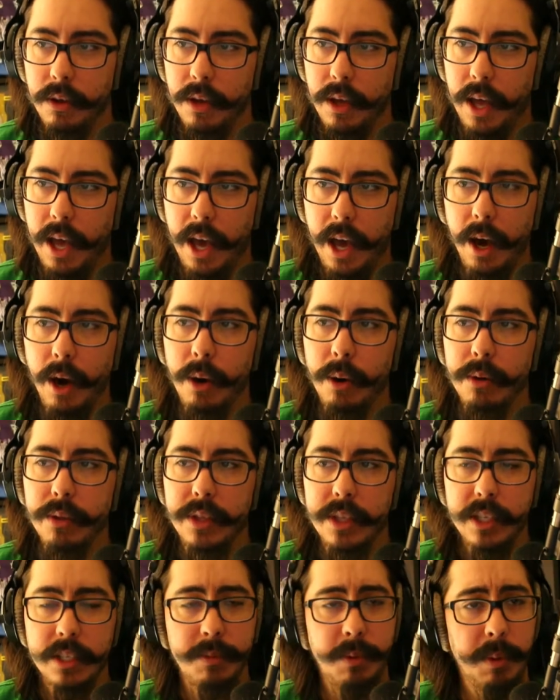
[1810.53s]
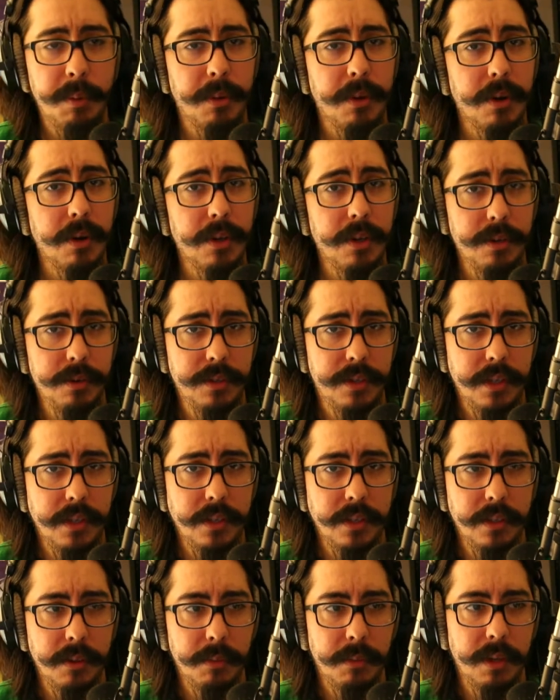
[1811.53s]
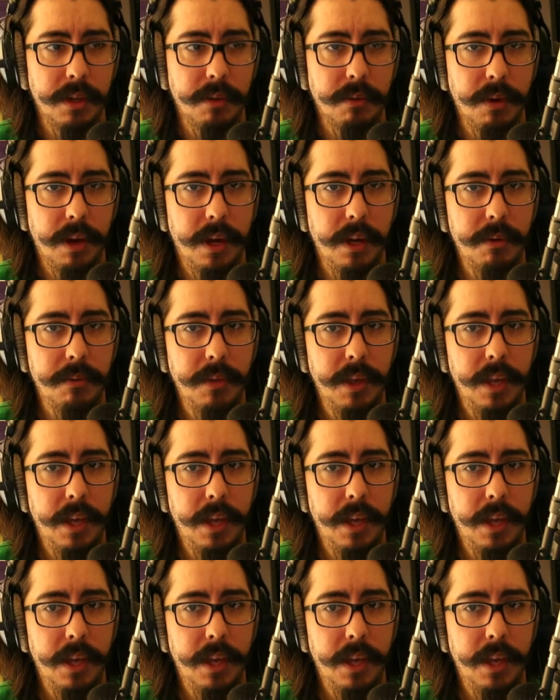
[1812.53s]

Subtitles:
how these people are using something, right?